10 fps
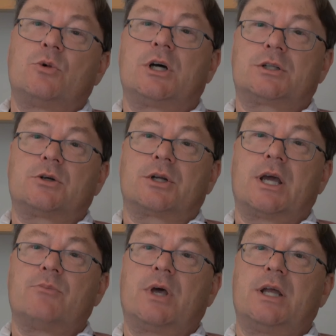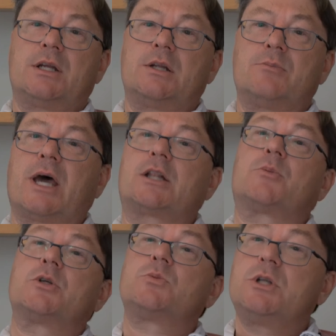worked on campaign and in
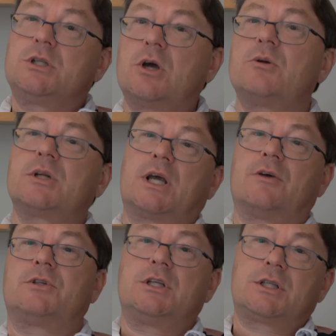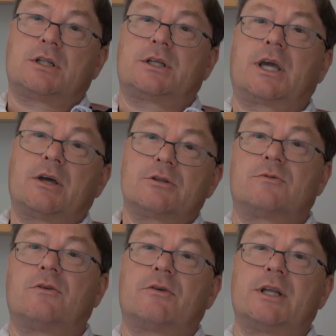battle, because we don't have detailed
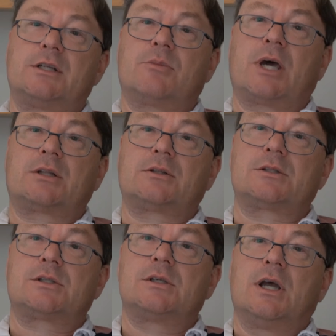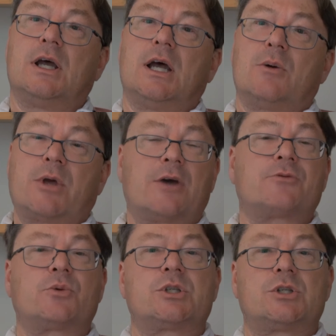accounts of it fighting battles. We
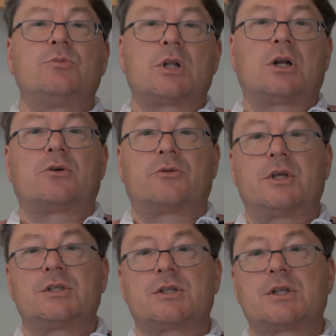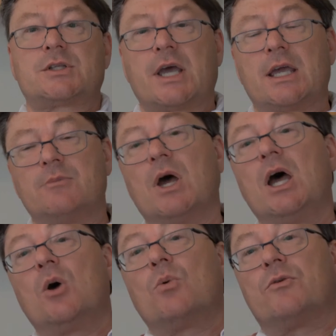have to assume that a lot of things are the same.
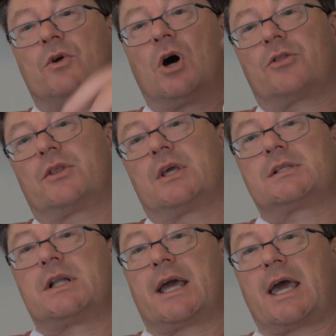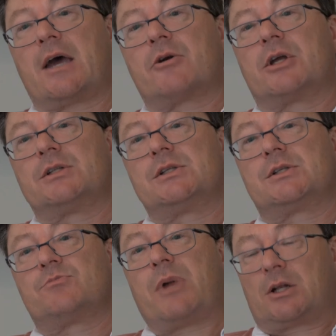We've got things like
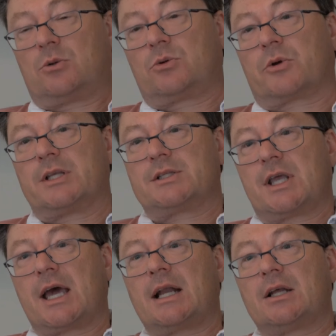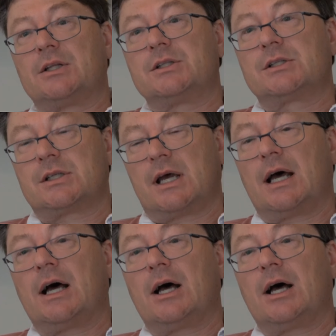Arrian's battle order against the Alans,